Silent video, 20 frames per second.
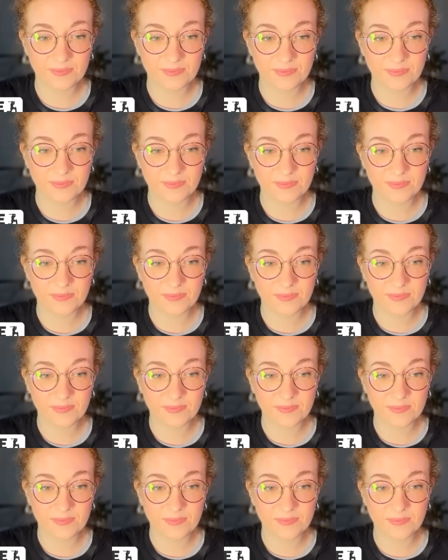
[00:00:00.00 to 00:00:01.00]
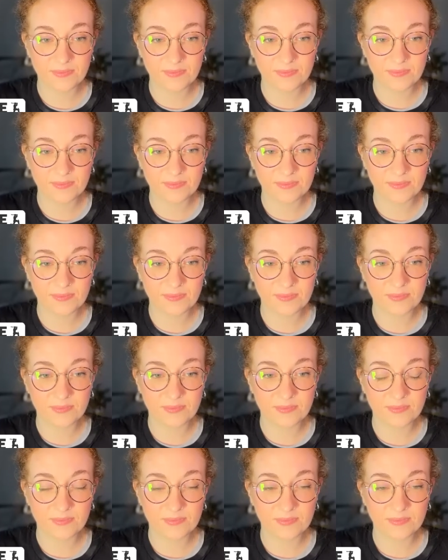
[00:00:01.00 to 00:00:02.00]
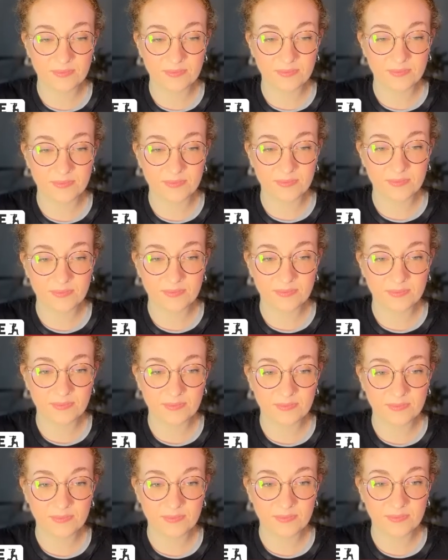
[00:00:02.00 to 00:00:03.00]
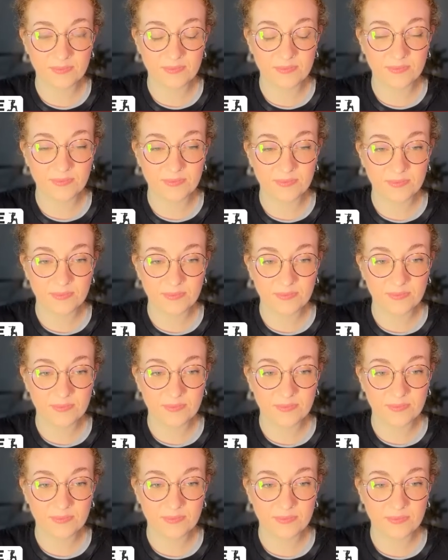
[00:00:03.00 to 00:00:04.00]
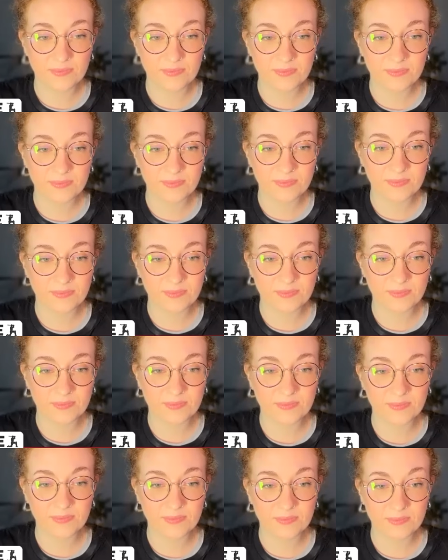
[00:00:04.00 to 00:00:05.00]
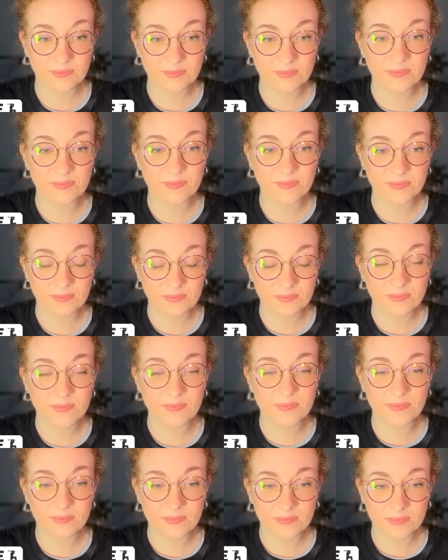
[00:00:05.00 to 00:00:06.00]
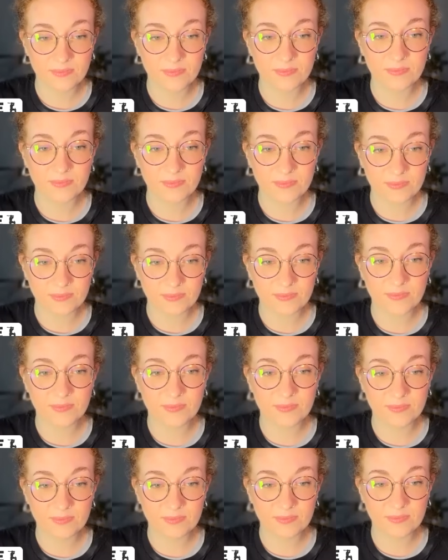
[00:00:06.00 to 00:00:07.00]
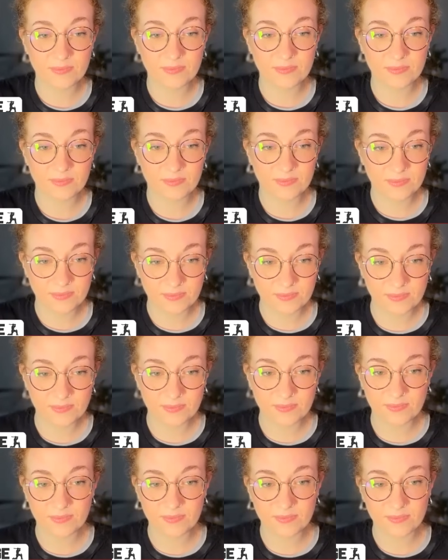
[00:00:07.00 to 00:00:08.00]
(not speaking)